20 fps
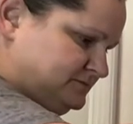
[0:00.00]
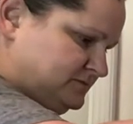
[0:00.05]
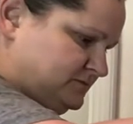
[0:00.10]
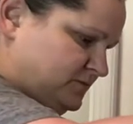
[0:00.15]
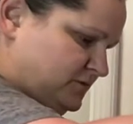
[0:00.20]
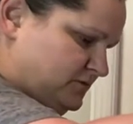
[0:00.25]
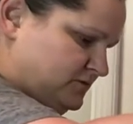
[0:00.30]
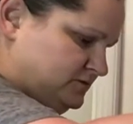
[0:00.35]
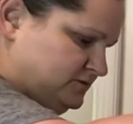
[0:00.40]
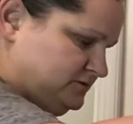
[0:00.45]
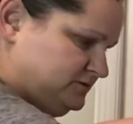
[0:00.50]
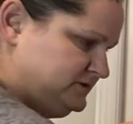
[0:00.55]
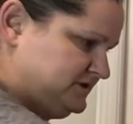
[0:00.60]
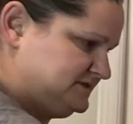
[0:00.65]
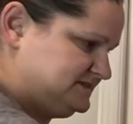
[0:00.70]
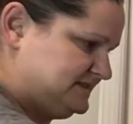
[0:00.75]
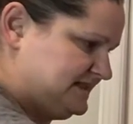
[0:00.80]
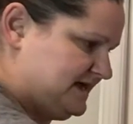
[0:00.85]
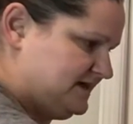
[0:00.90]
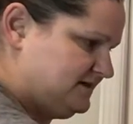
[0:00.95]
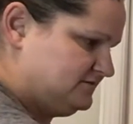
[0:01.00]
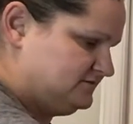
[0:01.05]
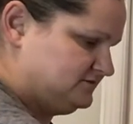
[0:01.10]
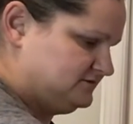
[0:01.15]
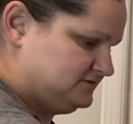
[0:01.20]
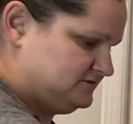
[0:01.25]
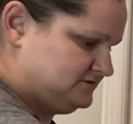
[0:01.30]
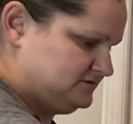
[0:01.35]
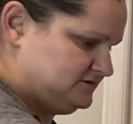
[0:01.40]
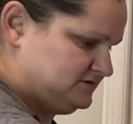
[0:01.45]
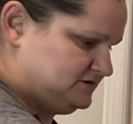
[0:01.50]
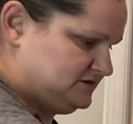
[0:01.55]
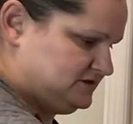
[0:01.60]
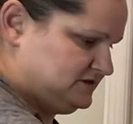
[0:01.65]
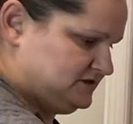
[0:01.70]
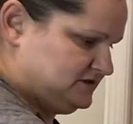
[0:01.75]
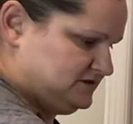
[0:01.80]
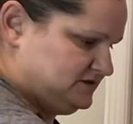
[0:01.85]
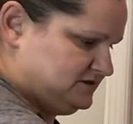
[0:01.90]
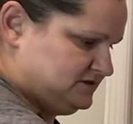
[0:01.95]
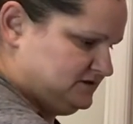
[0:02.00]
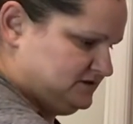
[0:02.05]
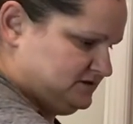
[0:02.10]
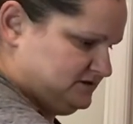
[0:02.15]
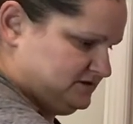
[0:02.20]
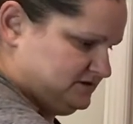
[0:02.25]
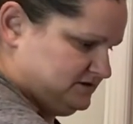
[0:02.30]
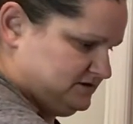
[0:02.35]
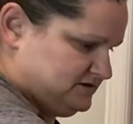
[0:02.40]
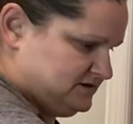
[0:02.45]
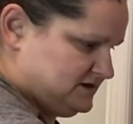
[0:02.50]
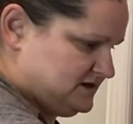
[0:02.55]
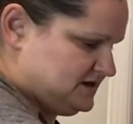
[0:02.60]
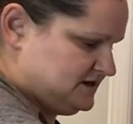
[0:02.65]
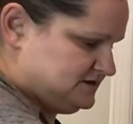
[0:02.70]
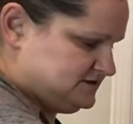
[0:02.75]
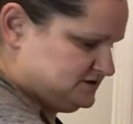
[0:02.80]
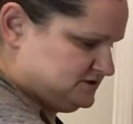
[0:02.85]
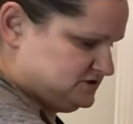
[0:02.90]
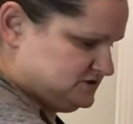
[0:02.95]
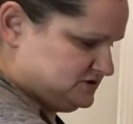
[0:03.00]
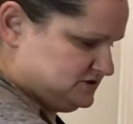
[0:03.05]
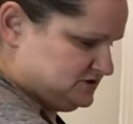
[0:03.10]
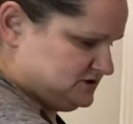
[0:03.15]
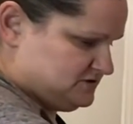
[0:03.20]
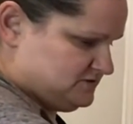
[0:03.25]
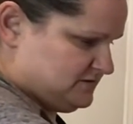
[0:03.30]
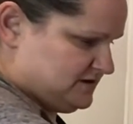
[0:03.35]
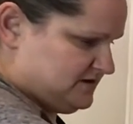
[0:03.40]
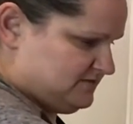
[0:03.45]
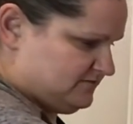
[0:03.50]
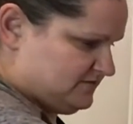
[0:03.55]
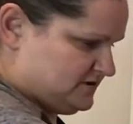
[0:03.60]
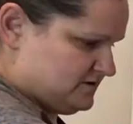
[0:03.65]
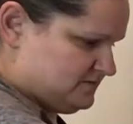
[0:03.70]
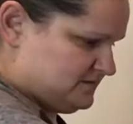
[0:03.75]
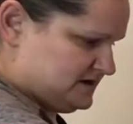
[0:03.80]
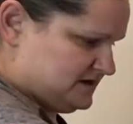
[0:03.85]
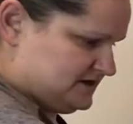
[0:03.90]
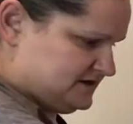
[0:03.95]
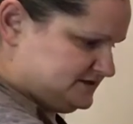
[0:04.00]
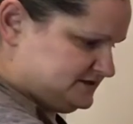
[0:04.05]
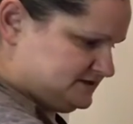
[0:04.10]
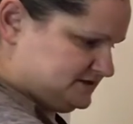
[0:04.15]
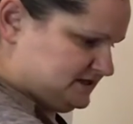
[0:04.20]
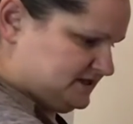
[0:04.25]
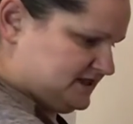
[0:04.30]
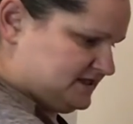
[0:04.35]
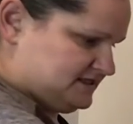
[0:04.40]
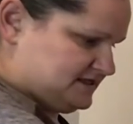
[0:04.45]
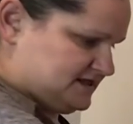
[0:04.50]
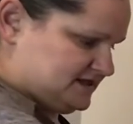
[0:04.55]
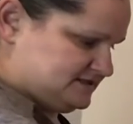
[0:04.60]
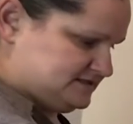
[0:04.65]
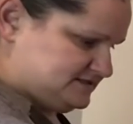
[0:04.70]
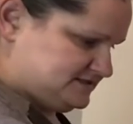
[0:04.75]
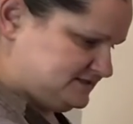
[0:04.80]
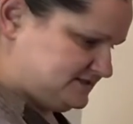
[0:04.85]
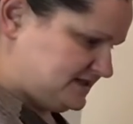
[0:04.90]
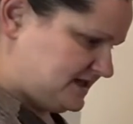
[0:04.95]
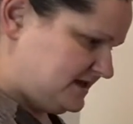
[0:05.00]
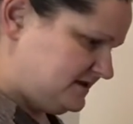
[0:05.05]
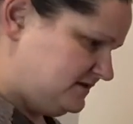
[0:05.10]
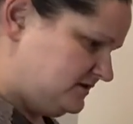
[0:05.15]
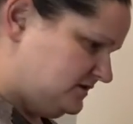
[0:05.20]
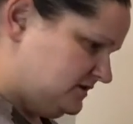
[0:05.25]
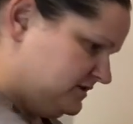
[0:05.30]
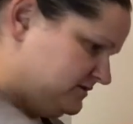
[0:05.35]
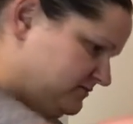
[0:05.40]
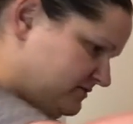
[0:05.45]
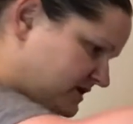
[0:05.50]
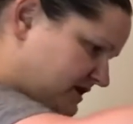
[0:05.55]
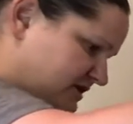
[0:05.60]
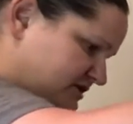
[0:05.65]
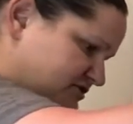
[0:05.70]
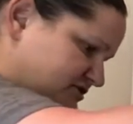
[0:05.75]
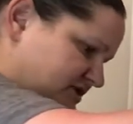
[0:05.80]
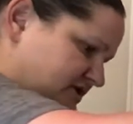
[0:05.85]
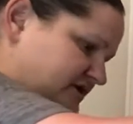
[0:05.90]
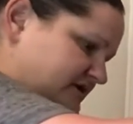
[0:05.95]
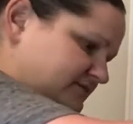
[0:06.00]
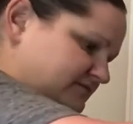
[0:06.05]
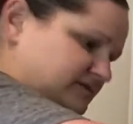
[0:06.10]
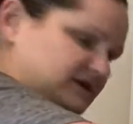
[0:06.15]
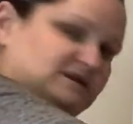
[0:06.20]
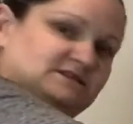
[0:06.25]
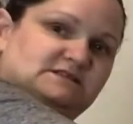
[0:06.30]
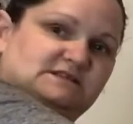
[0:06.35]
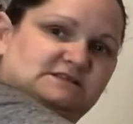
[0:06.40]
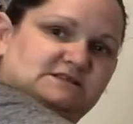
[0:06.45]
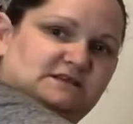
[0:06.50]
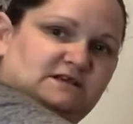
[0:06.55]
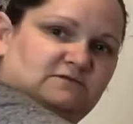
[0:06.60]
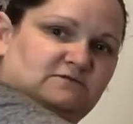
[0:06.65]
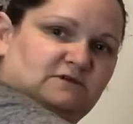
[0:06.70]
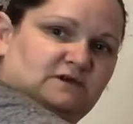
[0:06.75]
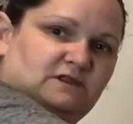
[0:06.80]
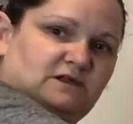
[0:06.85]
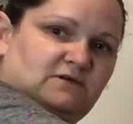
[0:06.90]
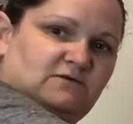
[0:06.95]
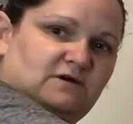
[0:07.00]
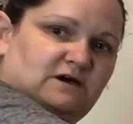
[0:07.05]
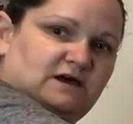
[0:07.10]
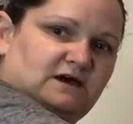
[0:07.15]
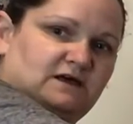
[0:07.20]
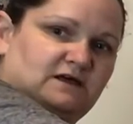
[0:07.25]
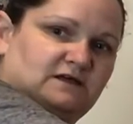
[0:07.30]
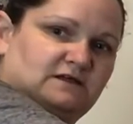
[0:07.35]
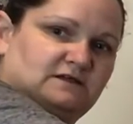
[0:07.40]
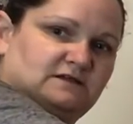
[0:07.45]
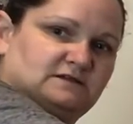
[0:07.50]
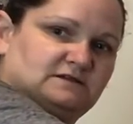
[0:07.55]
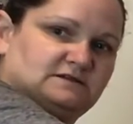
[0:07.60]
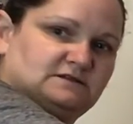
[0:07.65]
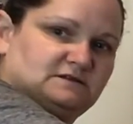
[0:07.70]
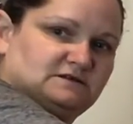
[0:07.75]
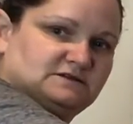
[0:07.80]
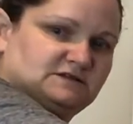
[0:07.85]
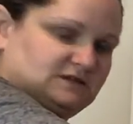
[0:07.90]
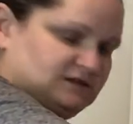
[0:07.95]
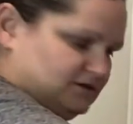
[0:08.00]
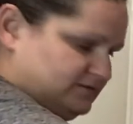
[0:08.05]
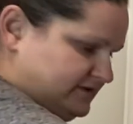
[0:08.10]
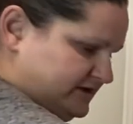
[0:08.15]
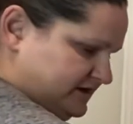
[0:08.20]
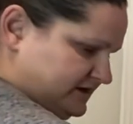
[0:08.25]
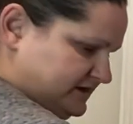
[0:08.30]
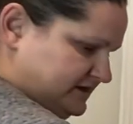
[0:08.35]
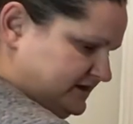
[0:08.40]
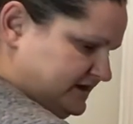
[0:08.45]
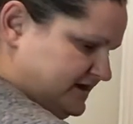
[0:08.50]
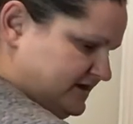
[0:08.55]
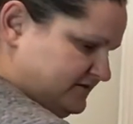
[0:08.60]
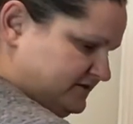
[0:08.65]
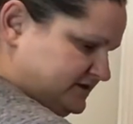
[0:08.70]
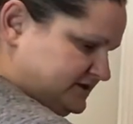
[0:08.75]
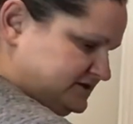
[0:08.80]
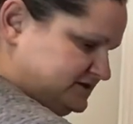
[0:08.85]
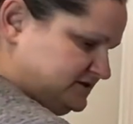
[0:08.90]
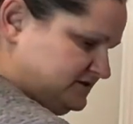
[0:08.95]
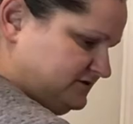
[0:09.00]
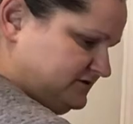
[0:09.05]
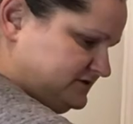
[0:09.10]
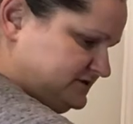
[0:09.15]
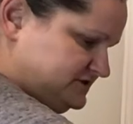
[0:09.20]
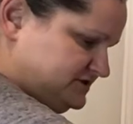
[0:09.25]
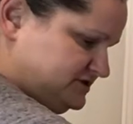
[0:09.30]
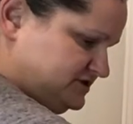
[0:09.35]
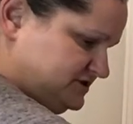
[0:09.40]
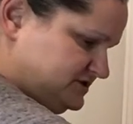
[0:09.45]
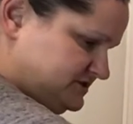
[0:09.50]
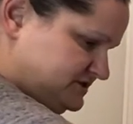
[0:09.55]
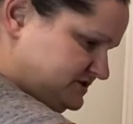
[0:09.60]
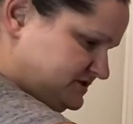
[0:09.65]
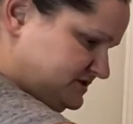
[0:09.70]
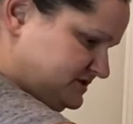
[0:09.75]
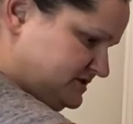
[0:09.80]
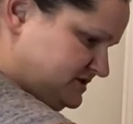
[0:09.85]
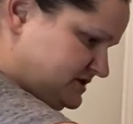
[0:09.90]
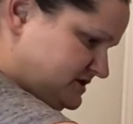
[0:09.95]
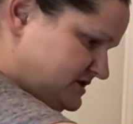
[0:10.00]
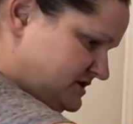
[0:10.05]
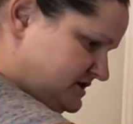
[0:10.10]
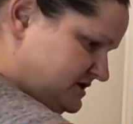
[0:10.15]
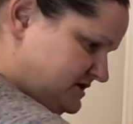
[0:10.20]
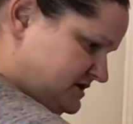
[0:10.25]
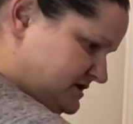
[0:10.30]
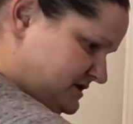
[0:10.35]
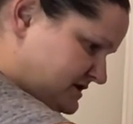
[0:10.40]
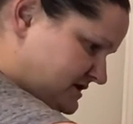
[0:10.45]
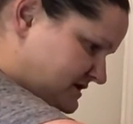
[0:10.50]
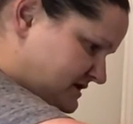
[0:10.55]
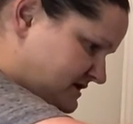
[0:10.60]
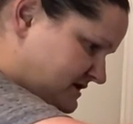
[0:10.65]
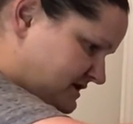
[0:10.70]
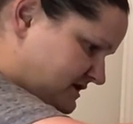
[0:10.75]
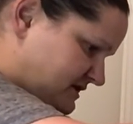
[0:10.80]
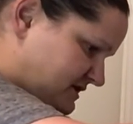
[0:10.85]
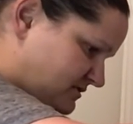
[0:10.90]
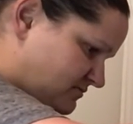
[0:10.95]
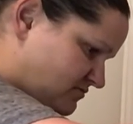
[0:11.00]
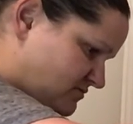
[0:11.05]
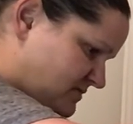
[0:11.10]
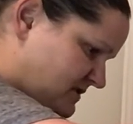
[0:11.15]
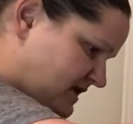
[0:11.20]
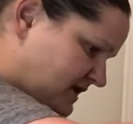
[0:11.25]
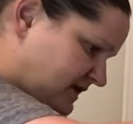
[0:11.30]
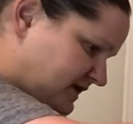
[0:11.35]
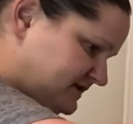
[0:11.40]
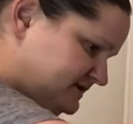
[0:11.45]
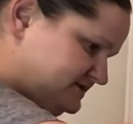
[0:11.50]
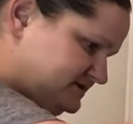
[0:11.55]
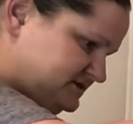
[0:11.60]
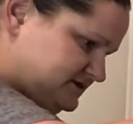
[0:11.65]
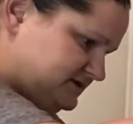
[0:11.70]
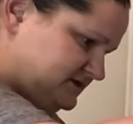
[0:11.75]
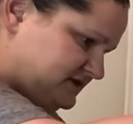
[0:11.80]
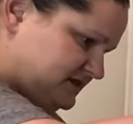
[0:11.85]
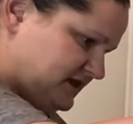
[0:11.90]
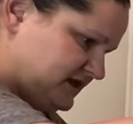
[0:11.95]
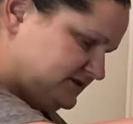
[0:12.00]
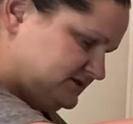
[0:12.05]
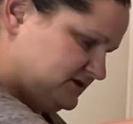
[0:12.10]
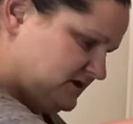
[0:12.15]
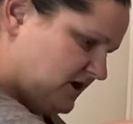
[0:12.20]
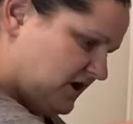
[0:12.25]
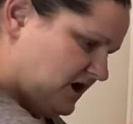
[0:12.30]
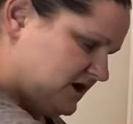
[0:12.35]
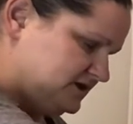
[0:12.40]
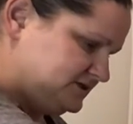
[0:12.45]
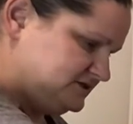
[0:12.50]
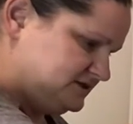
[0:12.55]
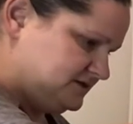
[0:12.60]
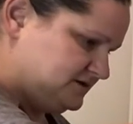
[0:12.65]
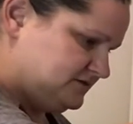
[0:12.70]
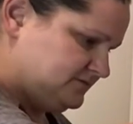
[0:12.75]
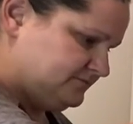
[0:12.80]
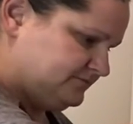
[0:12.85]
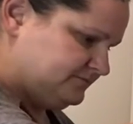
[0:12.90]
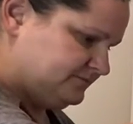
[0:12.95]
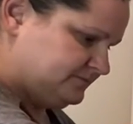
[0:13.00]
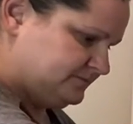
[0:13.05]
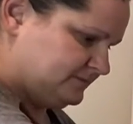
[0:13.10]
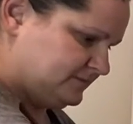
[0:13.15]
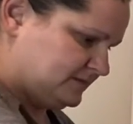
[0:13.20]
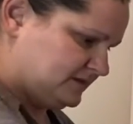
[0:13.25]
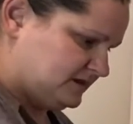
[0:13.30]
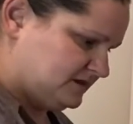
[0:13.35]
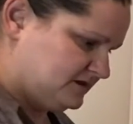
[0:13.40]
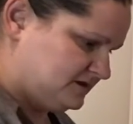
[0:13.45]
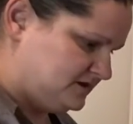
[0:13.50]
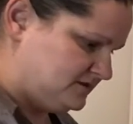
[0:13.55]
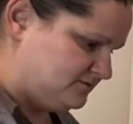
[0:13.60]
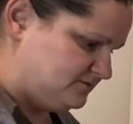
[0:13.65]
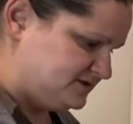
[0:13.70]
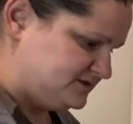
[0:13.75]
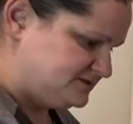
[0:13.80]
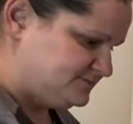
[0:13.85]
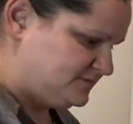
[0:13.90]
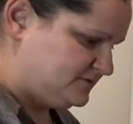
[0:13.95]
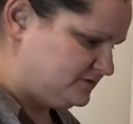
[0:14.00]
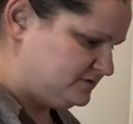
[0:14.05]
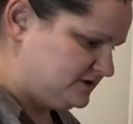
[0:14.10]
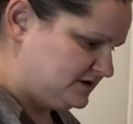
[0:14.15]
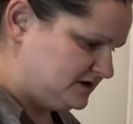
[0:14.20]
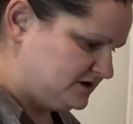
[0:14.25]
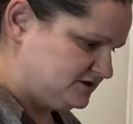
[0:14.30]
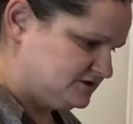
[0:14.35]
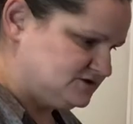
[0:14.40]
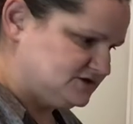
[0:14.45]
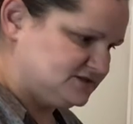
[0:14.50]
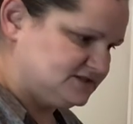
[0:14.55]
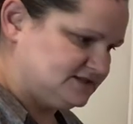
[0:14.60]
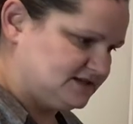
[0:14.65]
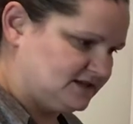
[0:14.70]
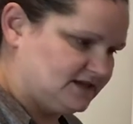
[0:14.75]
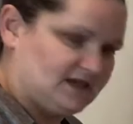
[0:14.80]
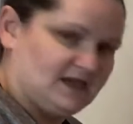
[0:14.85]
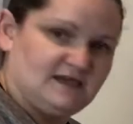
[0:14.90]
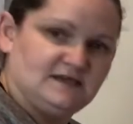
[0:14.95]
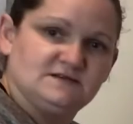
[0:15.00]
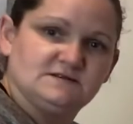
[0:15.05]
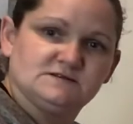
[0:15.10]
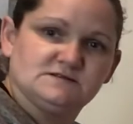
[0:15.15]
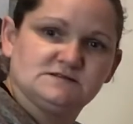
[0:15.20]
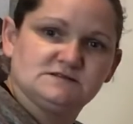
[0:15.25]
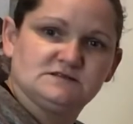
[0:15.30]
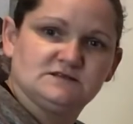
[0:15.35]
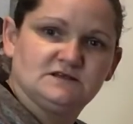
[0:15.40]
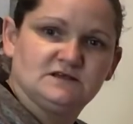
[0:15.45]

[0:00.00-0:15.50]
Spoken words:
Ooh, that's loud. Okay, so just gonna wait for a minute to let that settle and make sure it mixes in really well. Looks a little bit cloudy, so it's just getting mixed. That's awesome. Keep my spoon here just in case.